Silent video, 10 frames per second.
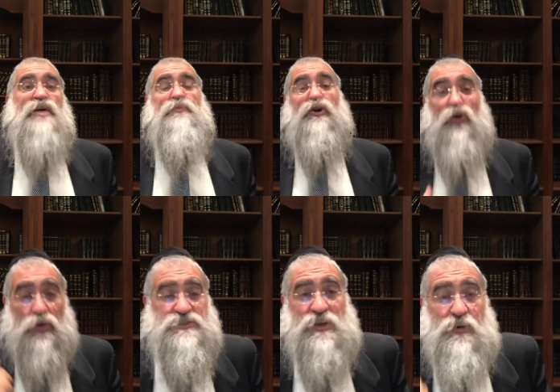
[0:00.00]

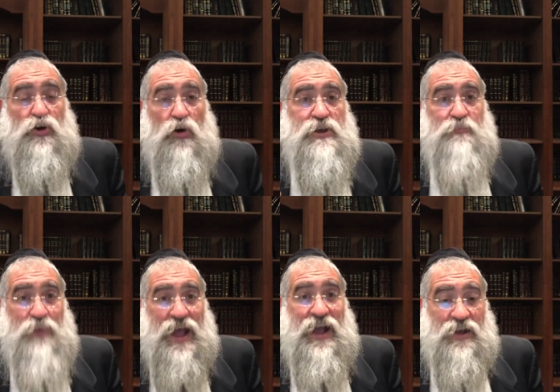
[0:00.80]
Because they were going
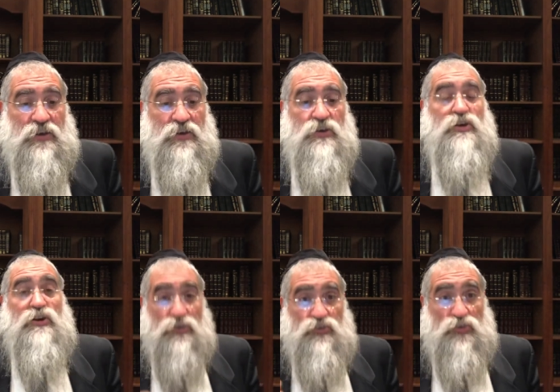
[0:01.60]
back
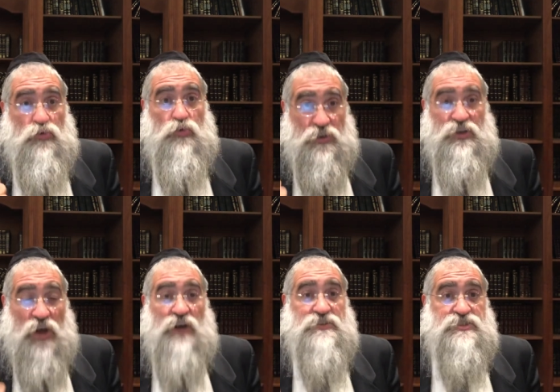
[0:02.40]
to the
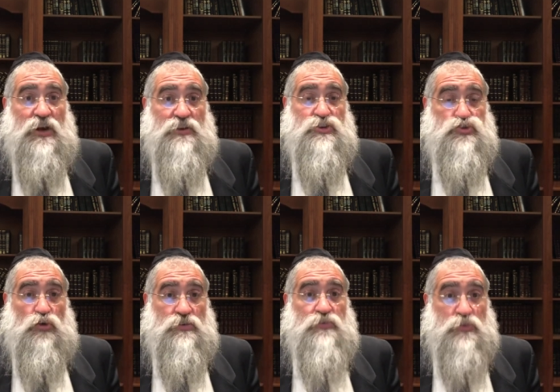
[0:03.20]
other side of the
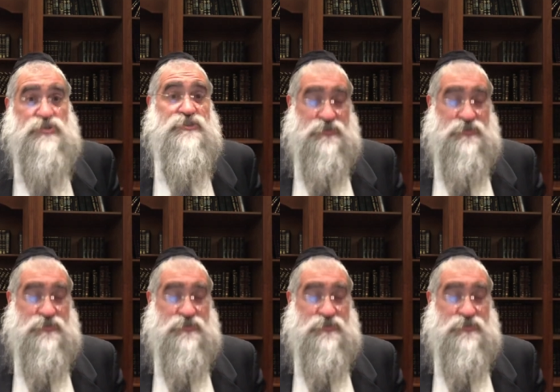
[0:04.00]
Jordan, which is